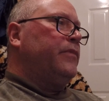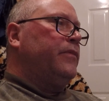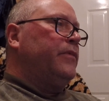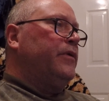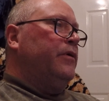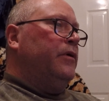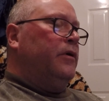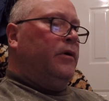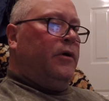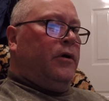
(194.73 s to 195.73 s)

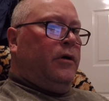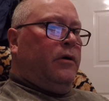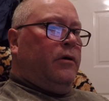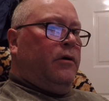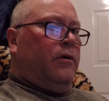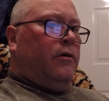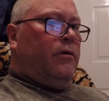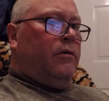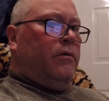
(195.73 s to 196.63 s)
[no speech]